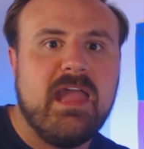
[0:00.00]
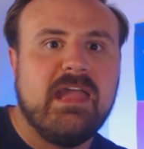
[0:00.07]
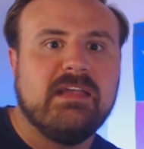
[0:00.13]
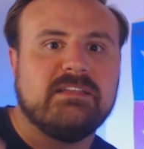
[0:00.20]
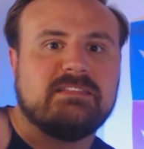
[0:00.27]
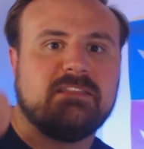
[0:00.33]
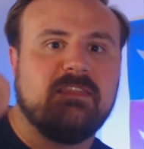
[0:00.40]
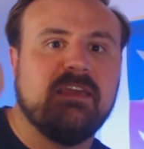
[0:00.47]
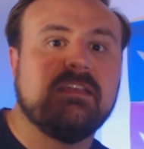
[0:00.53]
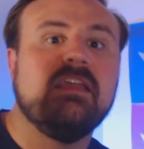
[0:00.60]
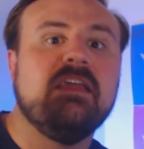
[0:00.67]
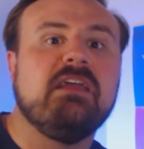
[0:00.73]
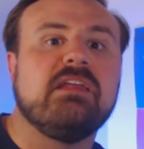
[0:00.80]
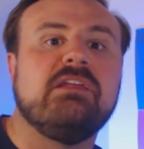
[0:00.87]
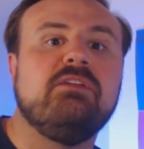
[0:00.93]
is
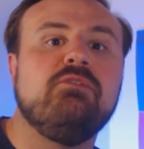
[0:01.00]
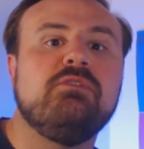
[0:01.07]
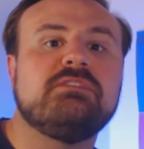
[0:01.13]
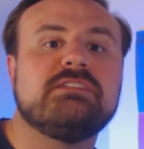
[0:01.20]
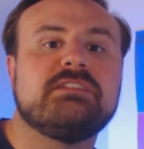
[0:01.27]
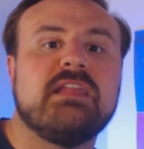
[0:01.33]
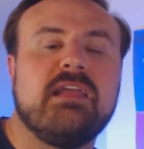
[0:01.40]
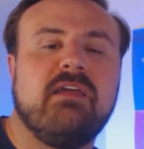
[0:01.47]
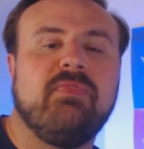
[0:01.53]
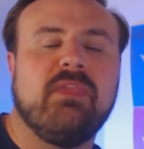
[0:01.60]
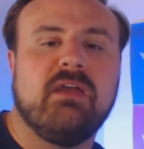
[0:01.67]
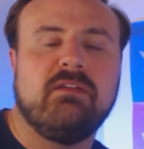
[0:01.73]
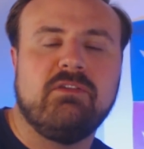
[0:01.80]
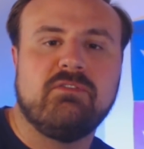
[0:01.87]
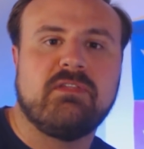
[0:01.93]
that you stand
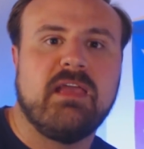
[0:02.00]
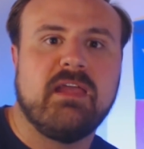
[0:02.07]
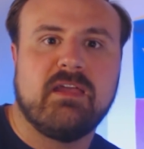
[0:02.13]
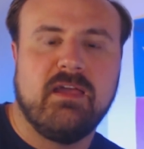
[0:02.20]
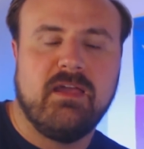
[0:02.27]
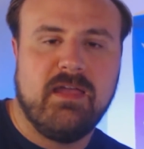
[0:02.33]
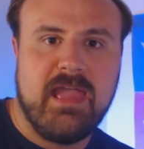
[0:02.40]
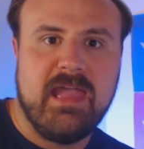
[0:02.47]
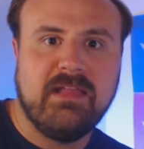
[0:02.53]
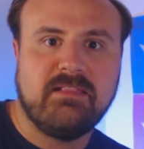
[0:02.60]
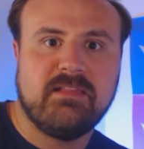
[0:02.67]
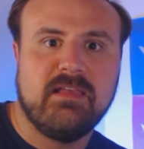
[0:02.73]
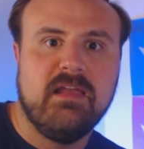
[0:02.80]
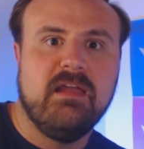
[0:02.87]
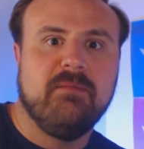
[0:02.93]
there and you take a
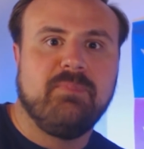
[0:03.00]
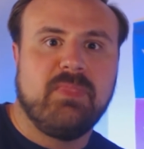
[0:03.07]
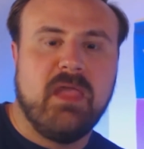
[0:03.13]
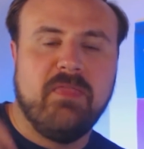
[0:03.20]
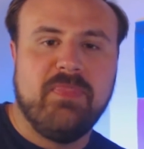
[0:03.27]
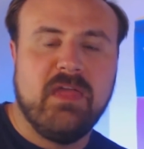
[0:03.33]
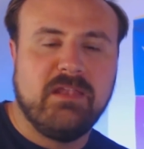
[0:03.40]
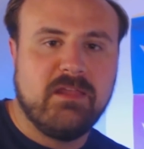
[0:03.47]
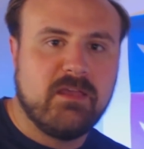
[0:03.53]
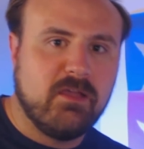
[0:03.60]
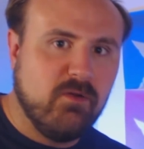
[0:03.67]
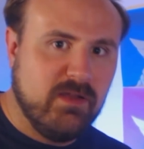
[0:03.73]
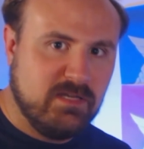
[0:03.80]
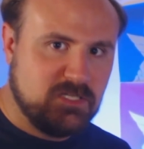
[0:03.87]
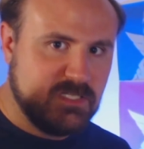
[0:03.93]
hit, and then you
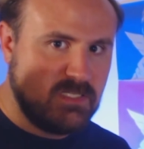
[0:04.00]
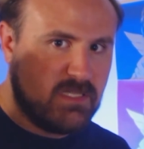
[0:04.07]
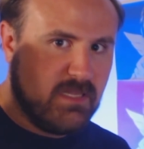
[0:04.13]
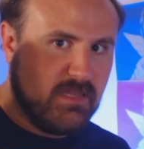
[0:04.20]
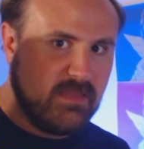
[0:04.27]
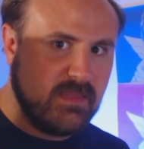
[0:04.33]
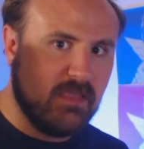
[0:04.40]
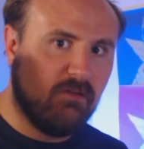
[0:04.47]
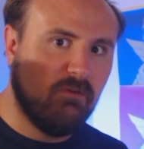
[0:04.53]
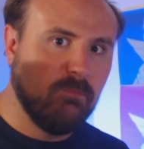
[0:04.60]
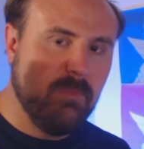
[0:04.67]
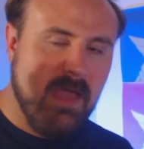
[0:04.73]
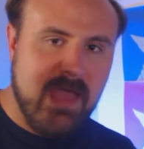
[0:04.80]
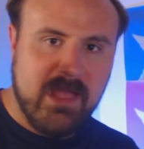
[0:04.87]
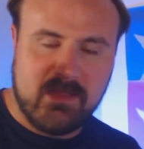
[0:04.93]
could go ahead and just deal
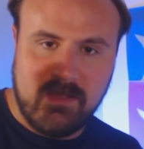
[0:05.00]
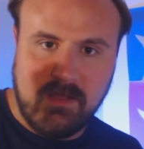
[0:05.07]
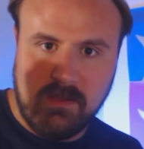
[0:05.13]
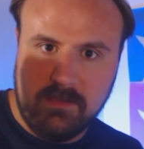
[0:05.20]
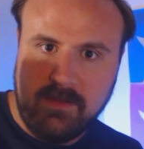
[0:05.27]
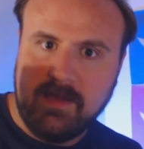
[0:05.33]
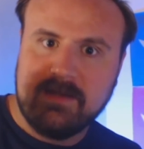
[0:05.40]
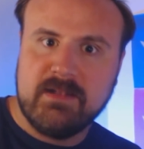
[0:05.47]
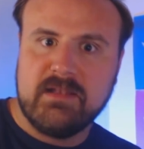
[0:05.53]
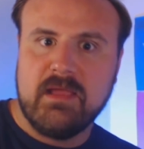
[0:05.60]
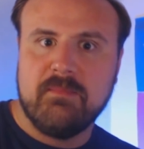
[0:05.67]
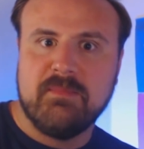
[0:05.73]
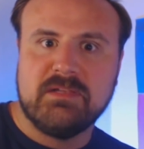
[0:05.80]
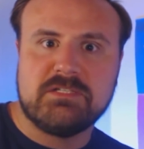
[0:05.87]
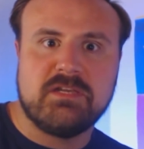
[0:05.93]
back a lot of
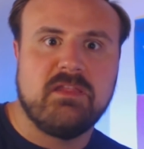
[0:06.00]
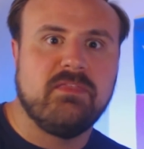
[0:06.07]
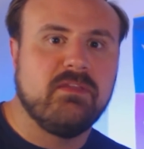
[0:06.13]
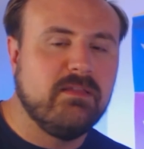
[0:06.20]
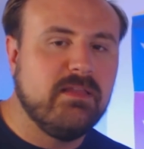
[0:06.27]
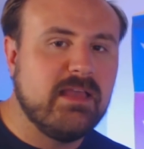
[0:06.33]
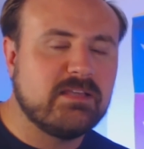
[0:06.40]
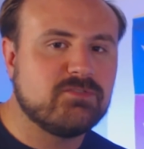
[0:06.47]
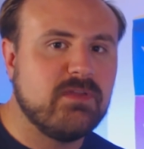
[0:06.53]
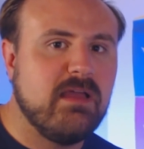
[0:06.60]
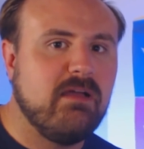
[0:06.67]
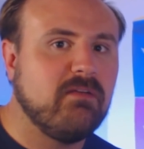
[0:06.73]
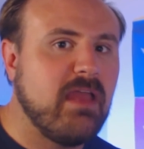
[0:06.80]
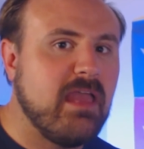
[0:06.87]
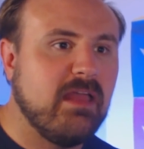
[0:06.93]
damage in the next round,